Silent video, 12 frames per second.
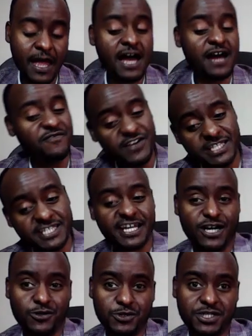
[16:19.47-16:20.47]
Filter
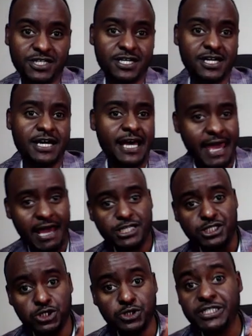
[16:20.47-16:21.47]
out,
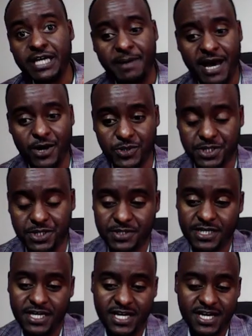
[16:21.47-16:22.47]
exclude them out.
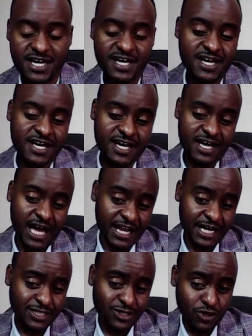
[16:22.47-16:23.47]

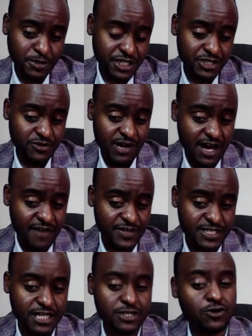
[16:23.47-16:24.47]
Another option you have is
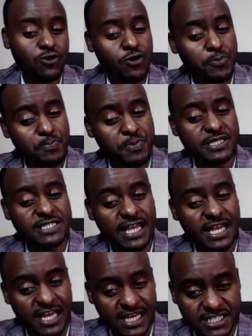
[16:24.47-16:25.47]
that copy
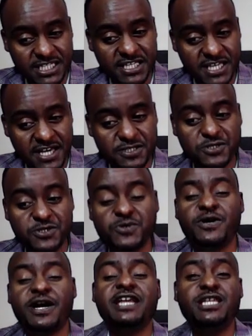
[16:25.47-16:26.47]
selected cases to
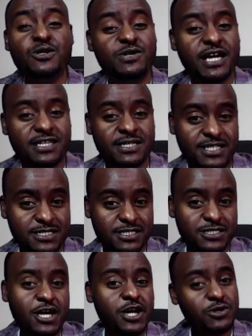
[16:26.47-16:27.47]
a new data set.
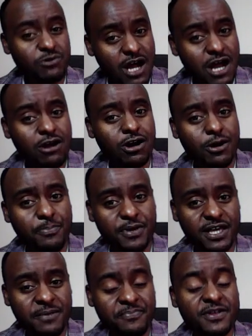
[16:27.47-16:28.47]
You can
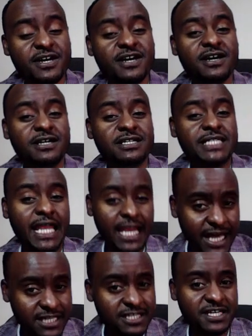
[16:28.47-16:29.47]
copy
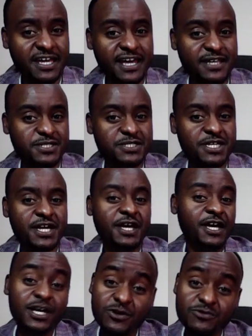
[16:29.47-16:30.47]
selected cases
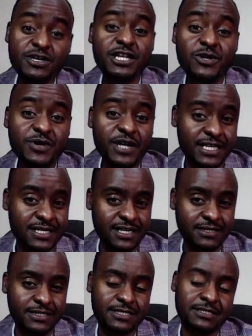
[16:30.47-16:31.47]
into the new data
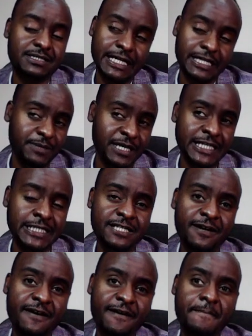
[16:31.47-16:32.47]
set. That means
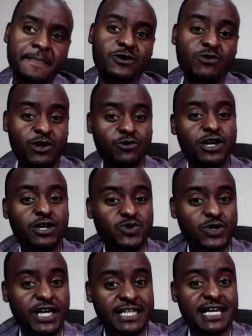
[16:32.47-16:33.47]
you are going to
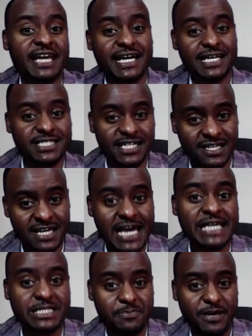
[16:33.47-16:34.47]
get another
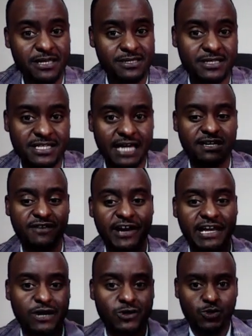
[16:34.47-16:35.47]
SPSS data
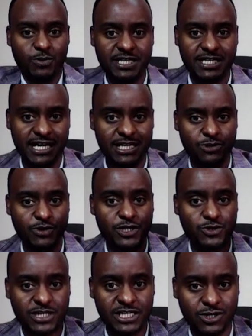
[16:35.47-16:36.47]
file automatically. When you
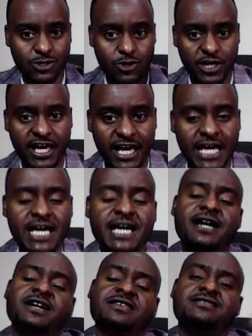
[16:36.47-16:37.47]
click OK,
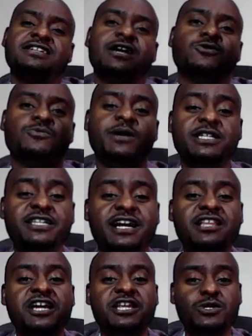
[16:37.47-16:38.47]
then
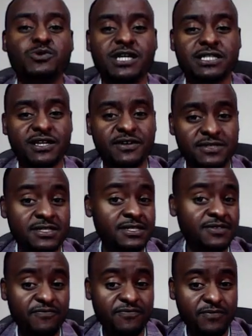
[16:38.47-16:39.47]
automatically a new
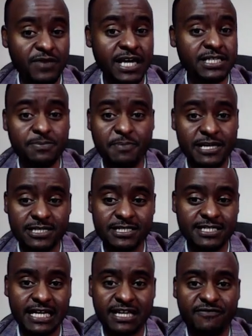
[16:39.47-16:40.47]
SPSS
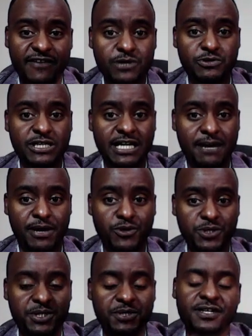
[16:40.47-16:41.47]
data file will come
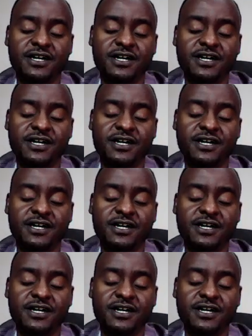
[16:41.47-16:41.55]
out.